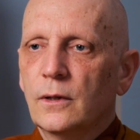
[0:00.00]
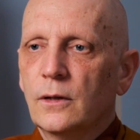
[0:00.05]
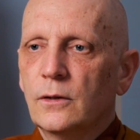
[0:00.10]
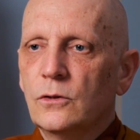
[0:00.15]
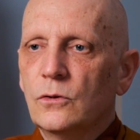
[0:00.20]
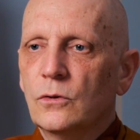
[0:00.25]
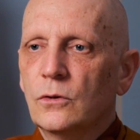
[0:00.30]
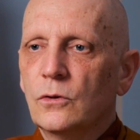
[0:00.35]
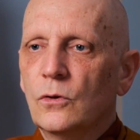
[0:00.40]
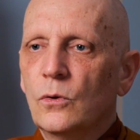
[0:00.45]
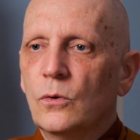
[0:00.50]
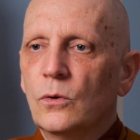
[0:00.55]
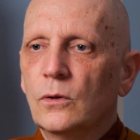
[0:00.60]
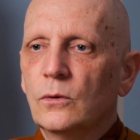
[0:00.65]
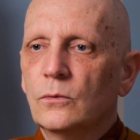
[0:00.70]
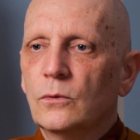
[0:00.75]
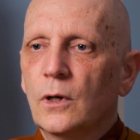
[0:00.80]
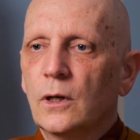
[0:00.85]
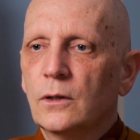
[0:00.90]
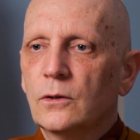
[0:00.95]
you can
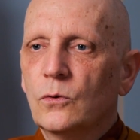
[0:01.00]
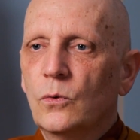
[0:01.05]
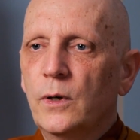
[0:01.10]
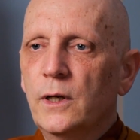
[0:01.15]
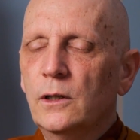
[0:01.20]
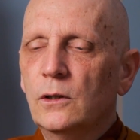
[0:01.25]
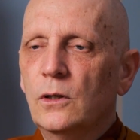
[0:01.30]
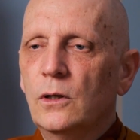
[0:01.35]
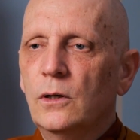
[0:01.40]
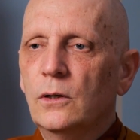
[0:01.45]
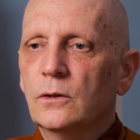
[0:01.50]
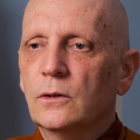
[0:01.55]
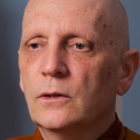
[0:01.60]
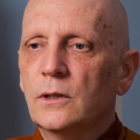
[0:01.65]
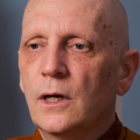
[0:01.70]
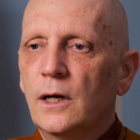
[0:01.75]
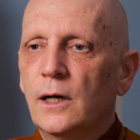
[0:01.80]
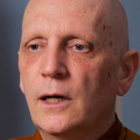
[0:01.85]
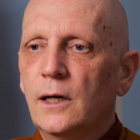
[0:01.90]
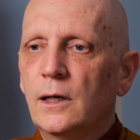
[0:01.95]
go quite a long
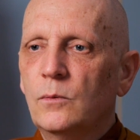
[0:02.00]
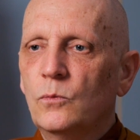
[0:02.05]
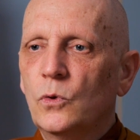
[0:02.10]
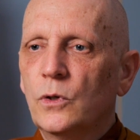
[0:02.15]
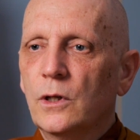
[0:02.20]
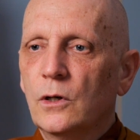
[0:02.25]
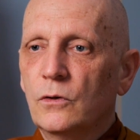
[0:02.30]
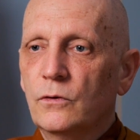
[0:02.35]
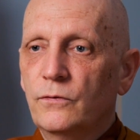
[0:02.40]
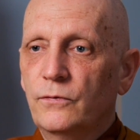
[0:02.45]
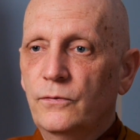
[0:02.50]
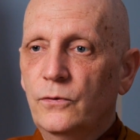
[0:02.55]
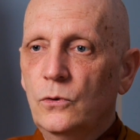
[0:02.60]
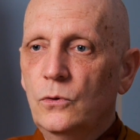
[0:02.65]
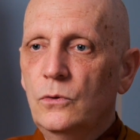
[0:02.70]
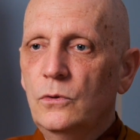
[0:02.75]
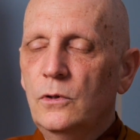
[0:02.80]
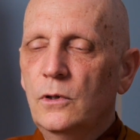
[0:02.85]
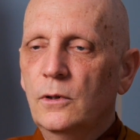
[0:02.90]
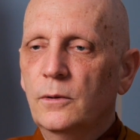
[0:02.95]
time without
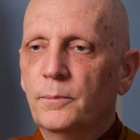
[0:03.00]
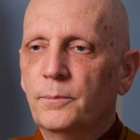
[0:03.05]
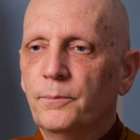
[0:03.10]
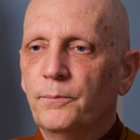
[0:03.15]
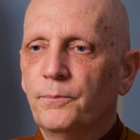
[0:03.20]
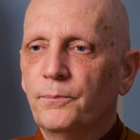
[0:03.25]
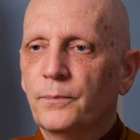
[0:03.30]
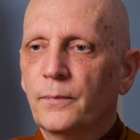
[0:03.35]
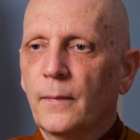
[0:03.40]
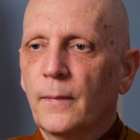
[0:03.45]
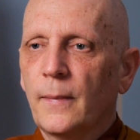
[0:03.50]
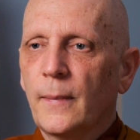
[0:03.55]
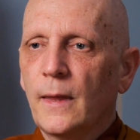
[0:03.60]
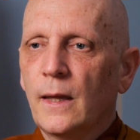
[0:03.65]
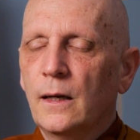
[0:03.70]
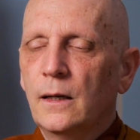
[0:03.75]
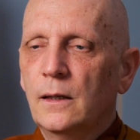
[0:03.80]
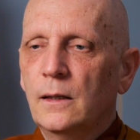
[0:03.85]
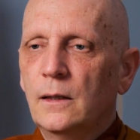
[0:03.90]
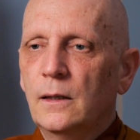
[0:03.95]
food,
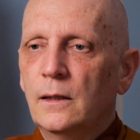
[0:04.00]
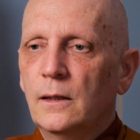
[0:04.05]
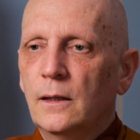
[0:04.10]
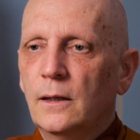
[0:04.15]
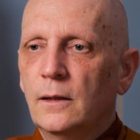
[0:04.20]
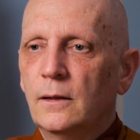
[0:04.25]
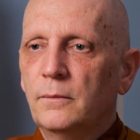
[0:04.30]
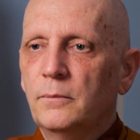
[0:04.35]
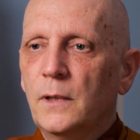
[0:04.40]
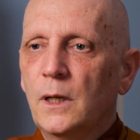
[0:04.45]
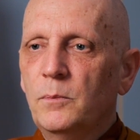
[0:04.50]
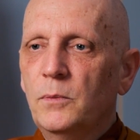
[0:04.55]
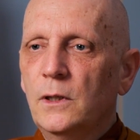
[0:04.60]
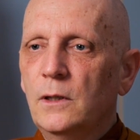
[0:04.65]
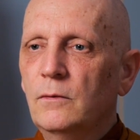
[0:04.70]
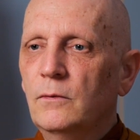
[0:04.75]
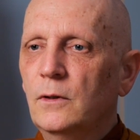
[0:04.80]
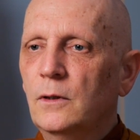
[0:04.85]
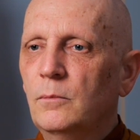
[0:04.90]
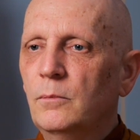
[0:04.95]
maybe
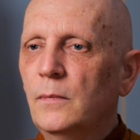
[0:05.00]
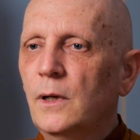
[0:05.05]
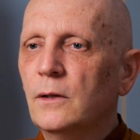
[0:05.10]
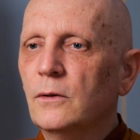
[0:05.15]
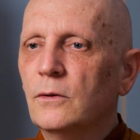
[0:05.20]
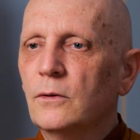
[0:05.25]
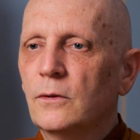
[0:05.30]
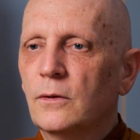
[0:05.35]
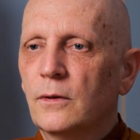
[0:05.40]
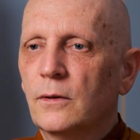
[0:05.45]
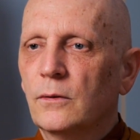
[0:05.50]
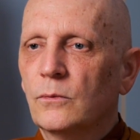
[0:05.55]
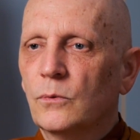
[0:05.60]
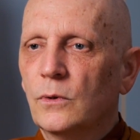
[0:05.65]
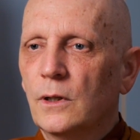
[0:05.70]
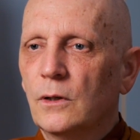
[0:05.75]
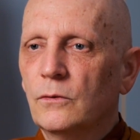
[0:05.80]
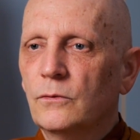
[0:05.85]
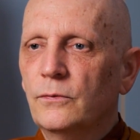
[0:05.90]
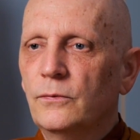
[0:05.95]
even a month
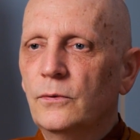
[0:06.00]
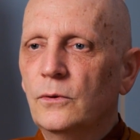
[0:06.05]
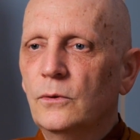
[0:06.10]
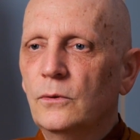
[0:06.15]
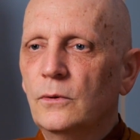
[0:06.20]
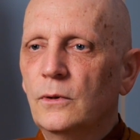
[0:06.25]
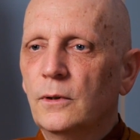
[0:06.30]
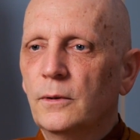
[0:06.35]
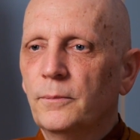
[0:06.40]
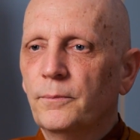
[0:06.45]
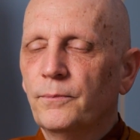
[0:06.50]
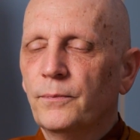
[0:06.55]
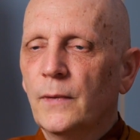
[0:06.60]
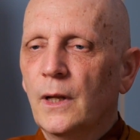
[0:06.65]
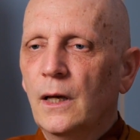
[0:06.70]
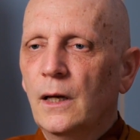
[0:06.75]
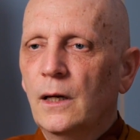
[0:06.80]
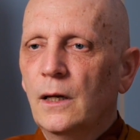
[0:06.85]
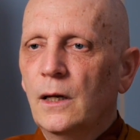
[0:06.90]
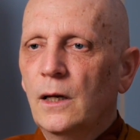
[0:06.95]
without food.
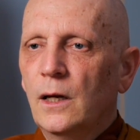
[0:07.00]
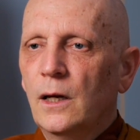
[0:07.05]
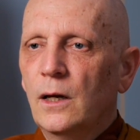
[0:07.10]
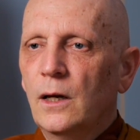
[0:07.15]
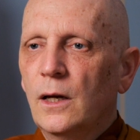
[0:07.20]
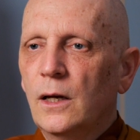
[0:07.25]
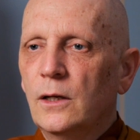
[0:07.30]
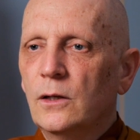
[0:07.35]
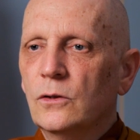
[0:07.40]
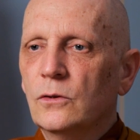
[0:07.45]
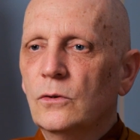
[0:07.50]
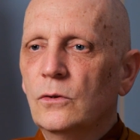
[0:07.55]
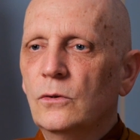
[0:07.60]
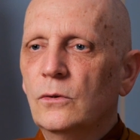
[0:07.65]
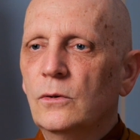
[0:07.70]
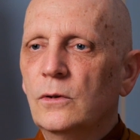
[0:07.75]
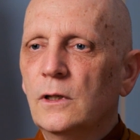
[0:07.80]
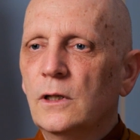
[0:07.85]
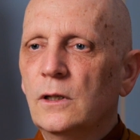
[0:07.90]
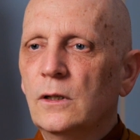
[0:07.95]
And you can
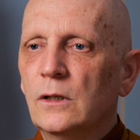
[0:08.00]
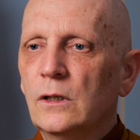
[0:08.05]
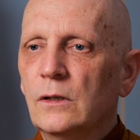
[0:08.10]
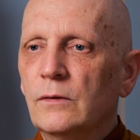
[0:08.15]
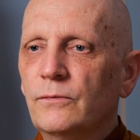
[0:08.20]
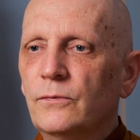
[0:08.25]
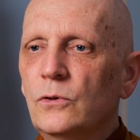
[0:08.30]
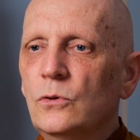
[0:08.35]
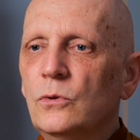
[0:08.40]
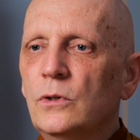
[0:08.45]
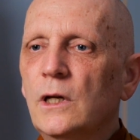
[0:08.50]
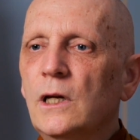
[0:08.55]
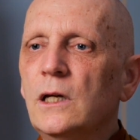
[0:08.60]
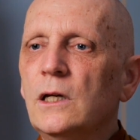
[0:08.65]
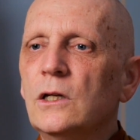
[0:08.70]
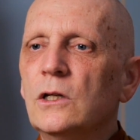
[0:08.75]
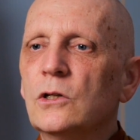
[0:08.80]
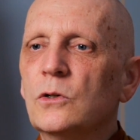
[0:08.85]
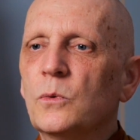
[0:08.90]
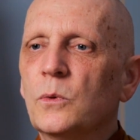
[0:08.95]
go only a few
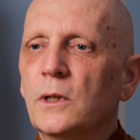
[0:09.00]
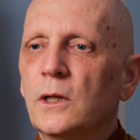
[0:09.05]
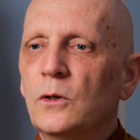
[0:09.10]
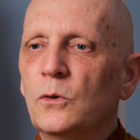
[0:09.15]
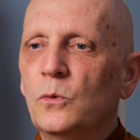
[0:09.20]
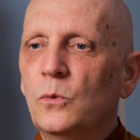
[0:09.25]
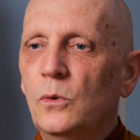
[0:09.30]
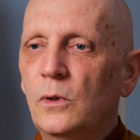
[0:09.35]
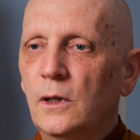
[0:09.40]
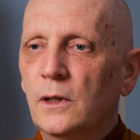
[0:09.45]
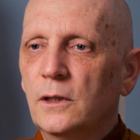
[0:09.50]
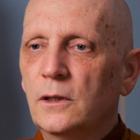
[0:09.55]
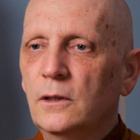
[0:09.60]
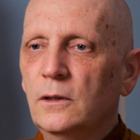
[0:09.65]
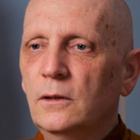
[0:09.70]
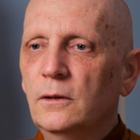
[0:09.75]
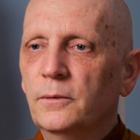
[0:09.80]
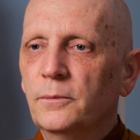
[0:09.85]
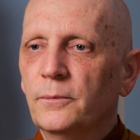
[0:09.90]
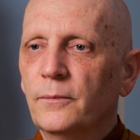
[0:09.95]
days without
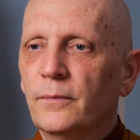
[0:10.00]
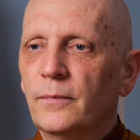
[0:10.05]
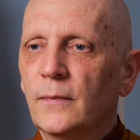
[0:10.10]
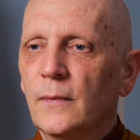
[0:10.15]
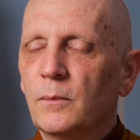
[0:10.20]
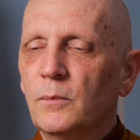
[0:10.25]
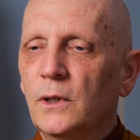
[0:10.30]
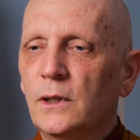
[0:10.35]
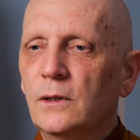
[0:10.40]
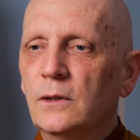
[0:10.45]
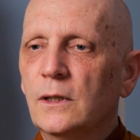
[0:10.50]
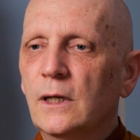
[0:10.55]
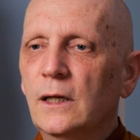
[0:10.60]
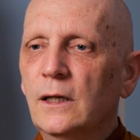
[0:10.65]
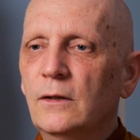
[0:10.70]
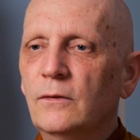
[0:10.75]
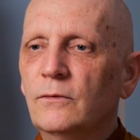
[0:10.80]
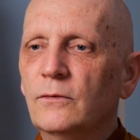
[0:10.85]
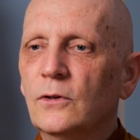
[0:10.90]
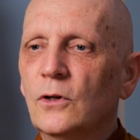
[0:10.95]
water, but you
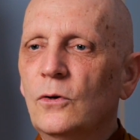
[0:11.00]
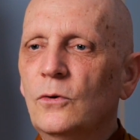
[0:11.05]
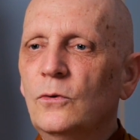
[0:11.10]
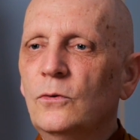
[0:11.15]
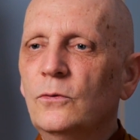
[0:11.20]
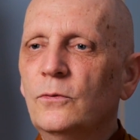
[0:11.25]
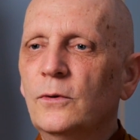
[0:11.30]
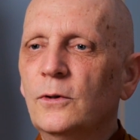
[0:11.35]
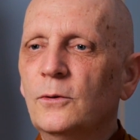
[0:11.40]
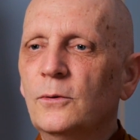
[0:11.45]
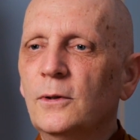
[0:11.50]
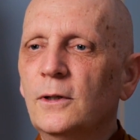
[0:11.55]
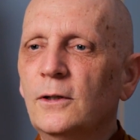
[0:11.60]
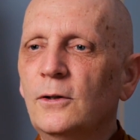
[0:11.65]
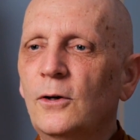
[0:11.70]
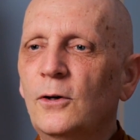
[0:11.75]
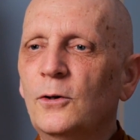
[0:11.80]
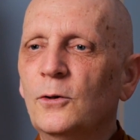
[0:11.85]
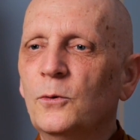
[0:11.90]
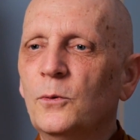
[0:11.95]
can't go very
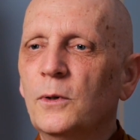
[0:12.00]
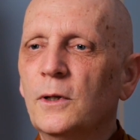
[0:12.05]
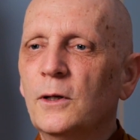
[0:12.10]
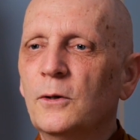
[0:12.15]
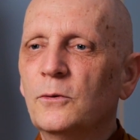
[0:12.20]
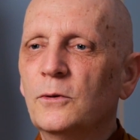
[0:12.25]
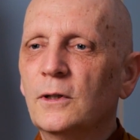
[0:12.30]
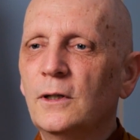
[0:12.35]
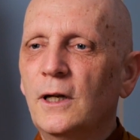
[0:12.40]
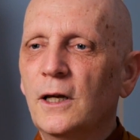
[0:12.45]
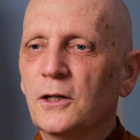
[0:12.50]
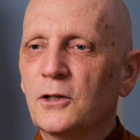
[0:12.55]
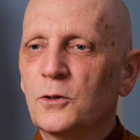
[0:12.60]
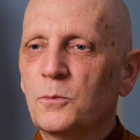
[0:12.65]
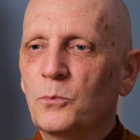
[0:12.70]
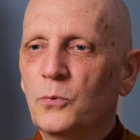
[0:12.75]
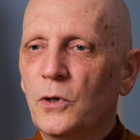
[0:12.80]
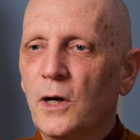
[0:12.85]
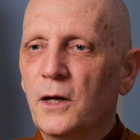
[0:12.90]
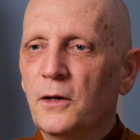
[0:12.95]
long without the
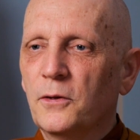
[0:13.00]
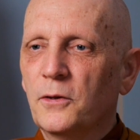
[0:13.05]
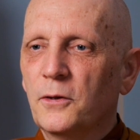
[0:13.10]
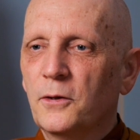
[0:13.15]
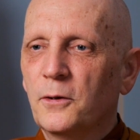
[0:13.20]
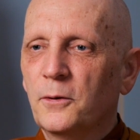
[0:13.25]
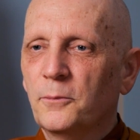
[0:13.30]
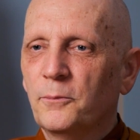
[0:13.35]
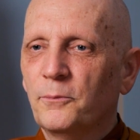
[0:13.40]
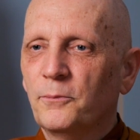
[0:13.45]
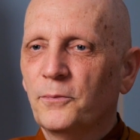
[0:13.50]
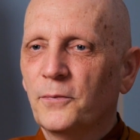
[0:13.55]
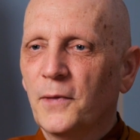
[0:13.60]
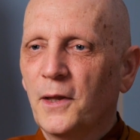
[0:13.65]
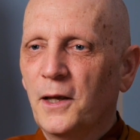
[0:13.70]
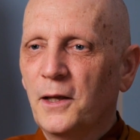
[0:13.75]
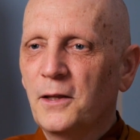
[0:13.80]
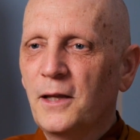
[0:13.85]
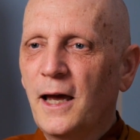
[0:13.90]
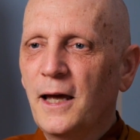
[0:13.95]
next breath.
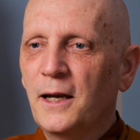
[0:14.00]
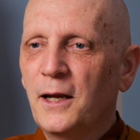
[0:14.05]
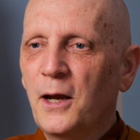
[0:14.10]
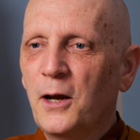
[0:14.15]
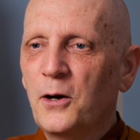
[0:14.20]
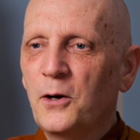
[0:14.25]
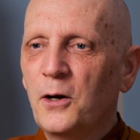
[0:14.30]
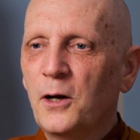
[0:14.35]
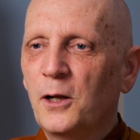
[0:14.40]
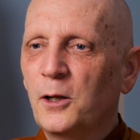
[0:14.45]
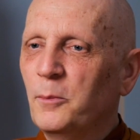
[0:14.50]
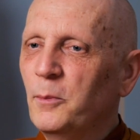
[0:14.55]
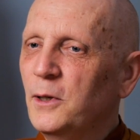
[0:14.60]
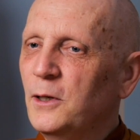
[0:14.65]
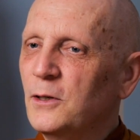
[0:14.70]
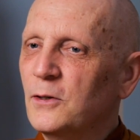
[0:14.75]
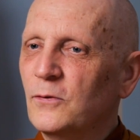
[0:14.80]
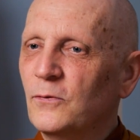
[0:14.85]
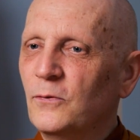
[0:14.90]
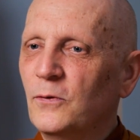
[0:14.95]
And that air
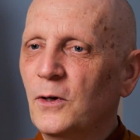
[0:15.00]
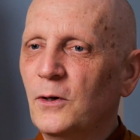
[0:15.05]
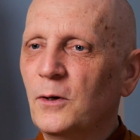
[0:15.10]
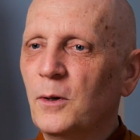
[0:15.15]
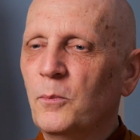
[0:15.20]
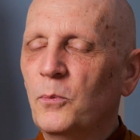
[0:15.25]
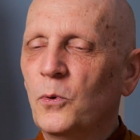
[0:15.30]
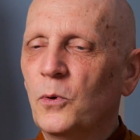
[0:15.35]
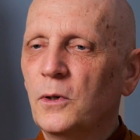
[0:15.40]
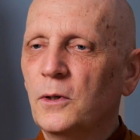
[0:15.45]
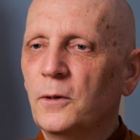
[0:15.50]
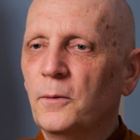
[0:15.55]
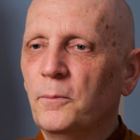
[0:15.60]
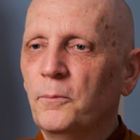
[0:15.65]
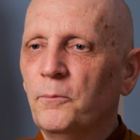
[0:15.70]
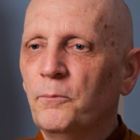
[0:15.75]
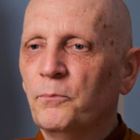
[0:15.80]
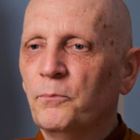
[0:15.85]
element is very important.